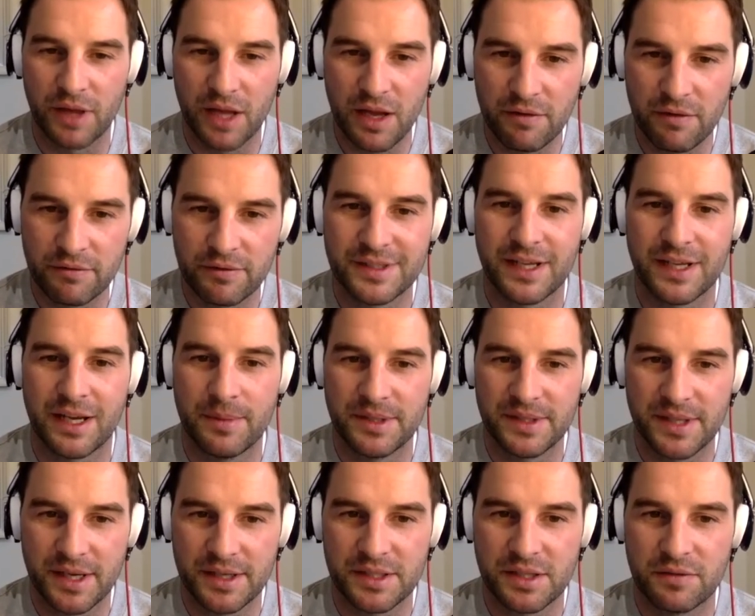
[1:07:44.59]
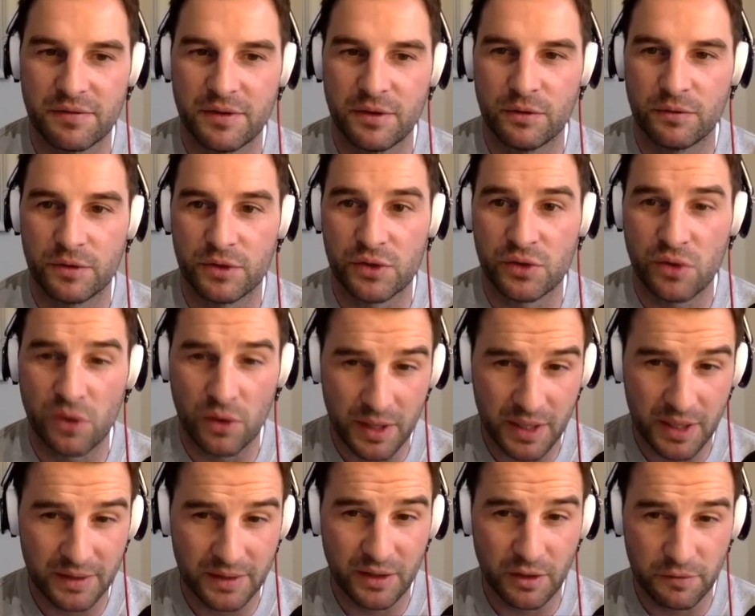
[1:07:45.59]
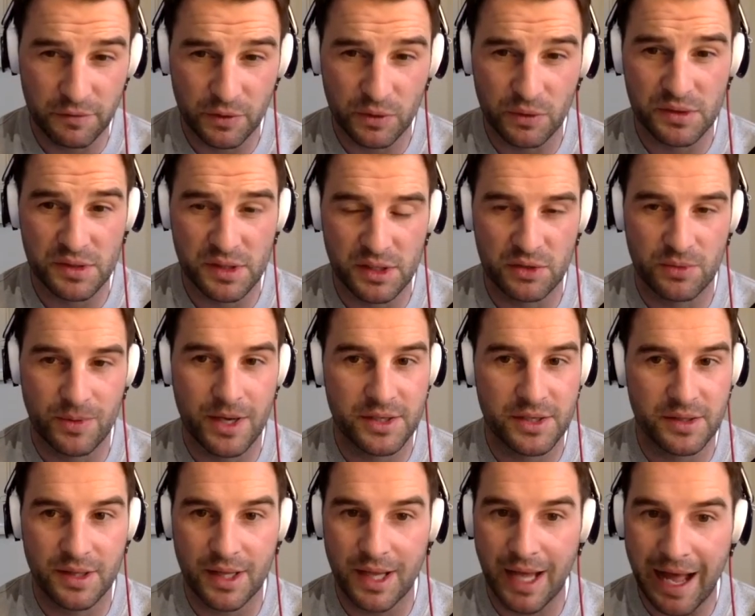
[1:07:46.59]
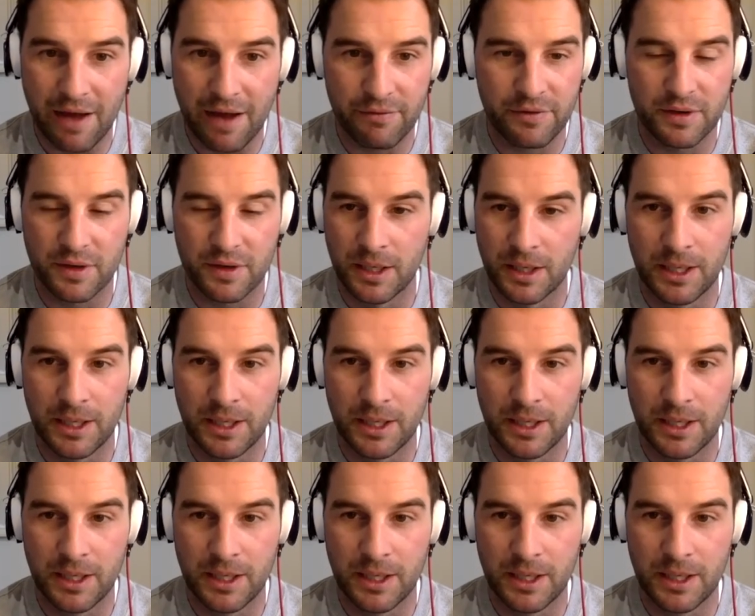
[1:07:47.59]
every time he takes the field for Toulon in a difficult situation. They haven't